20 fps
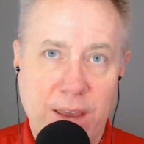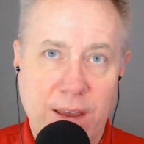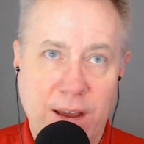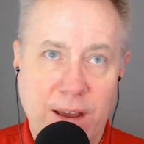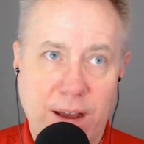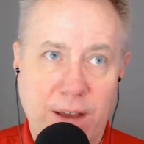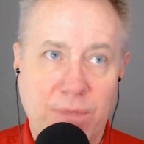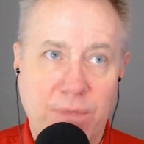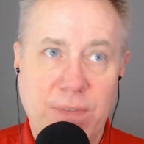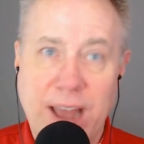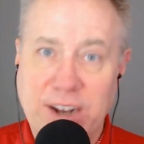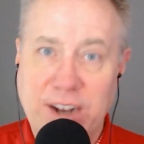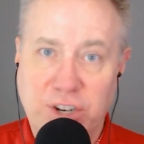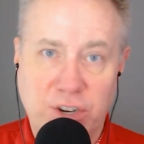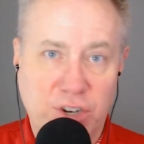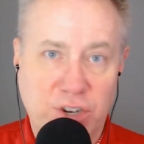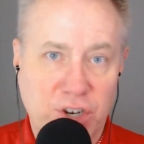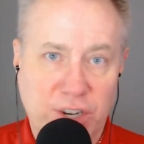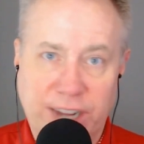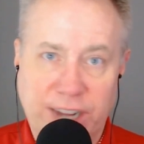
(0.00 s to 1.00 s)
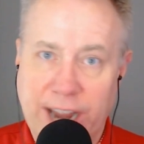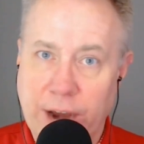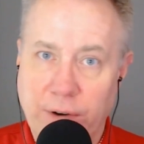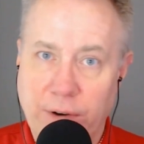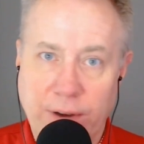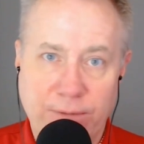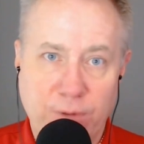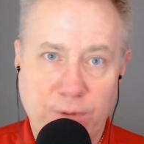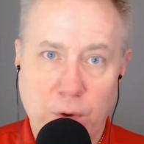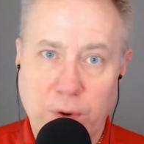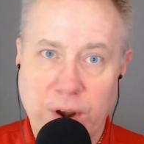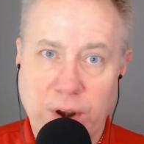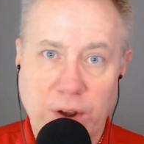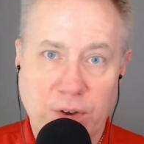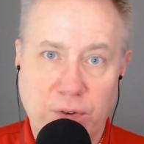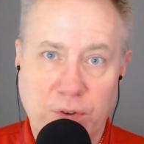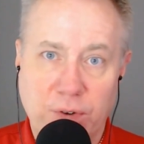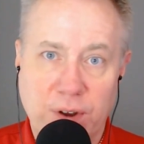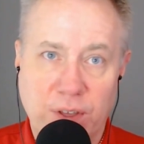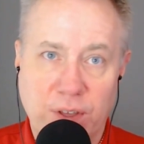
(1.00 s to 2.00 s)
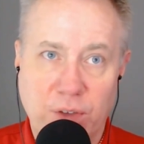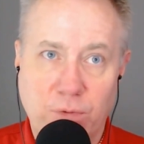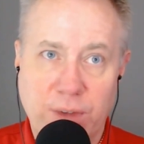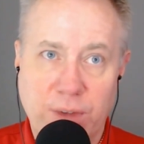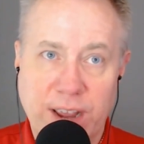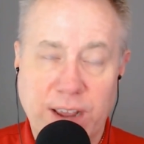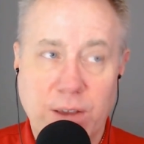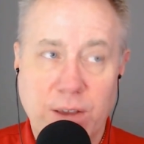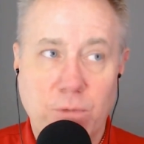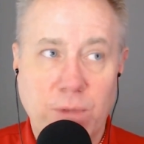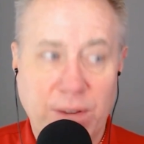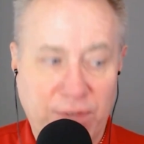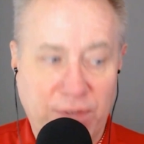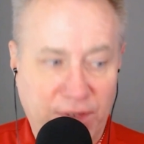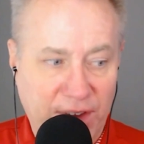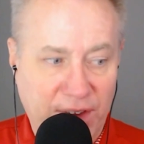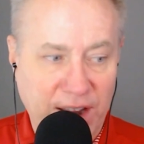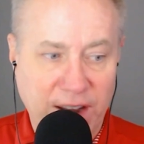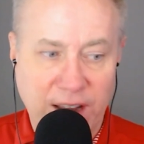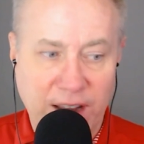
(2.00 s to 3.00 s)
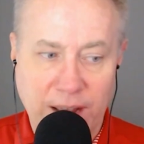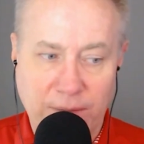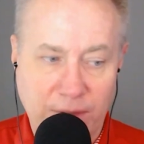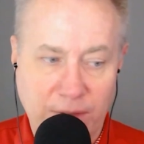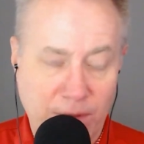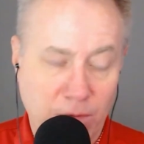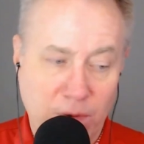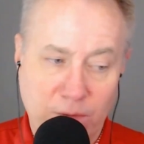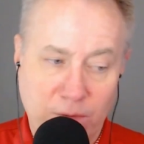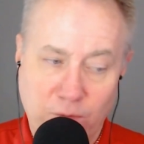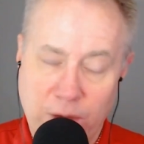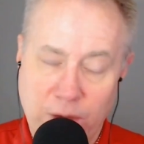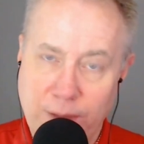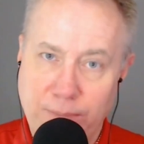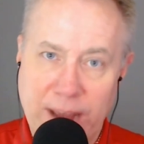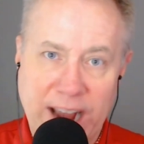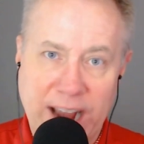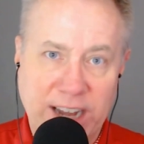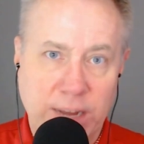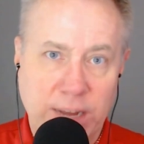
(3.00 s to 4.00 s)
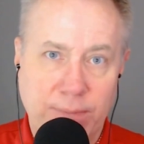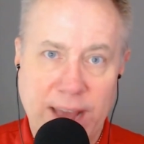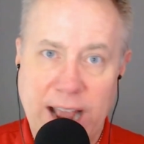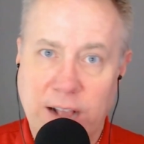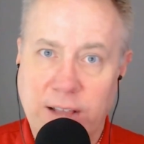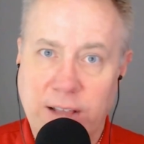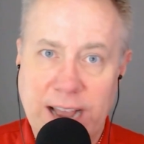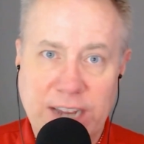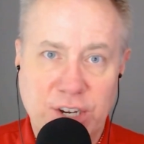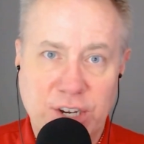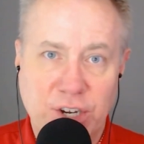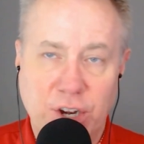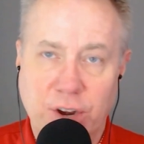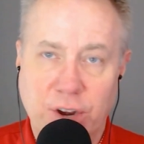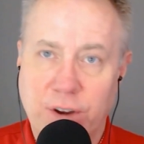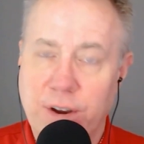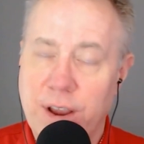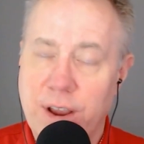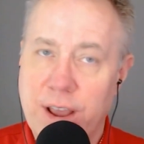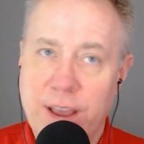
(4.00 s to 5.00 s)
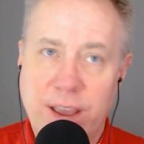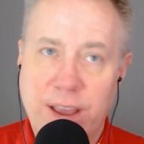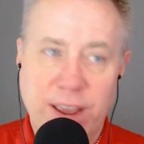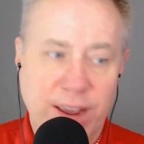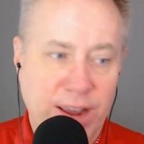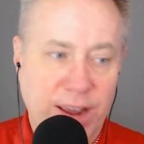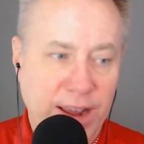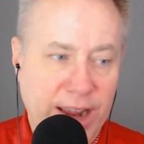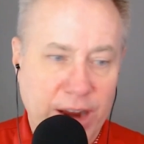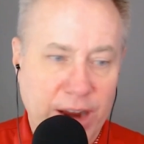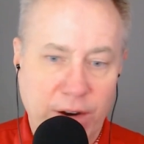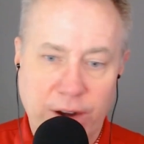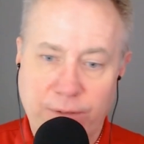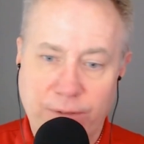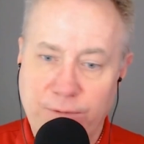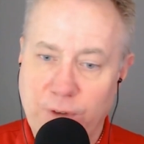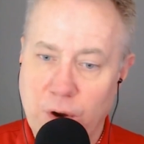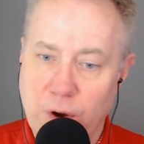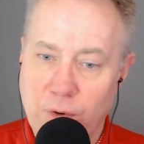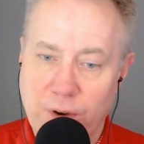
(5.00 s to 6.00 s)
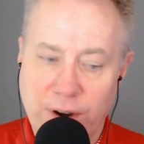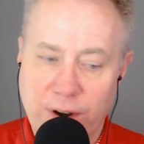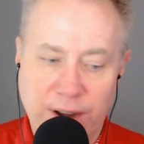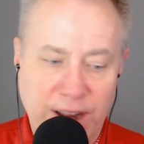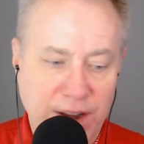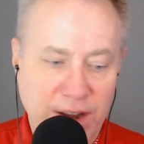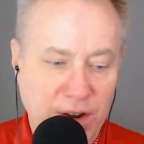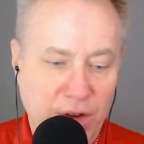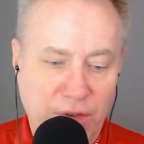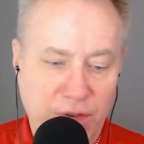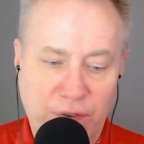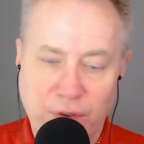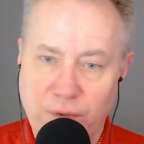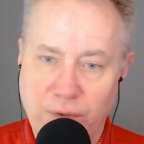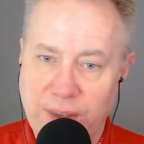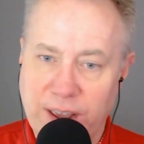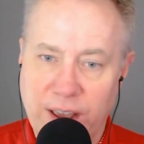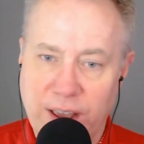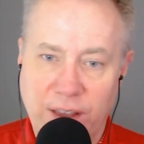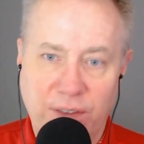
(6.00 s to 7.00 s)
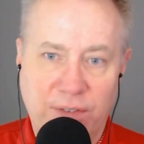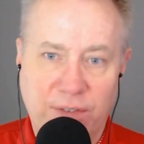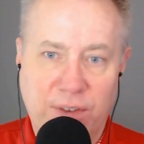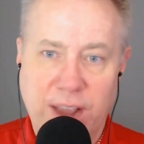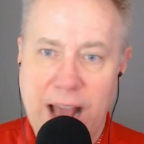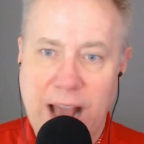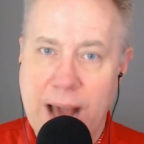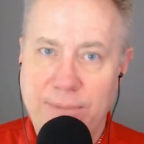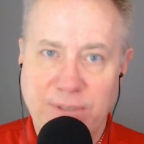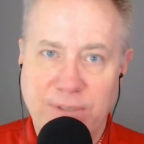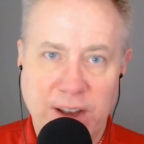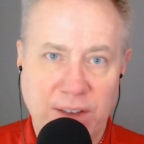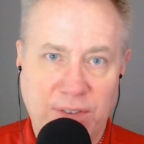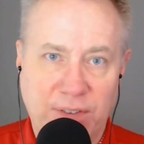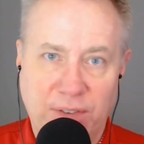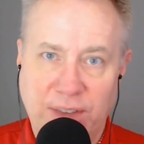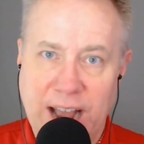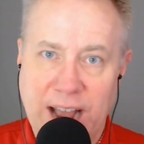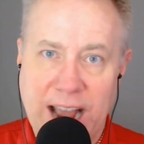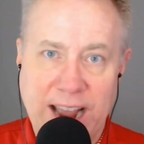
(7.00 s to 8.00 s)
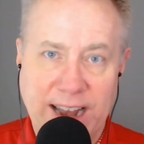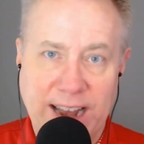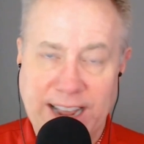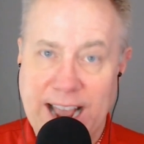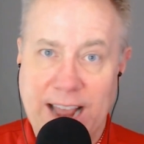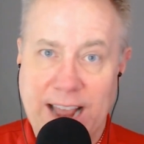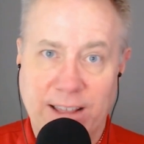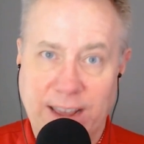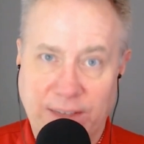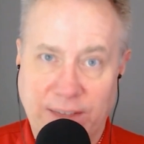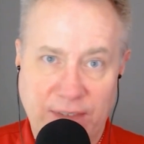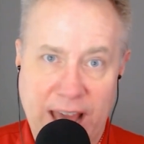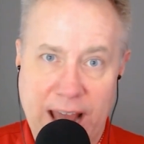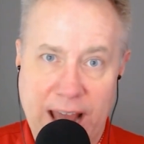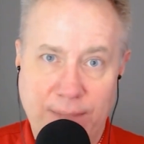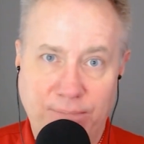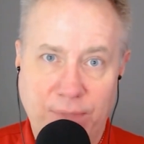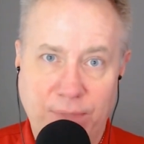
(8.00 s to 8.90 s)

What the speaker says: That should just carry forward into another week. We've seen him. He won back-to-back last year. He can carry it forward. He knows who he is. Confidence is high in a guy like that.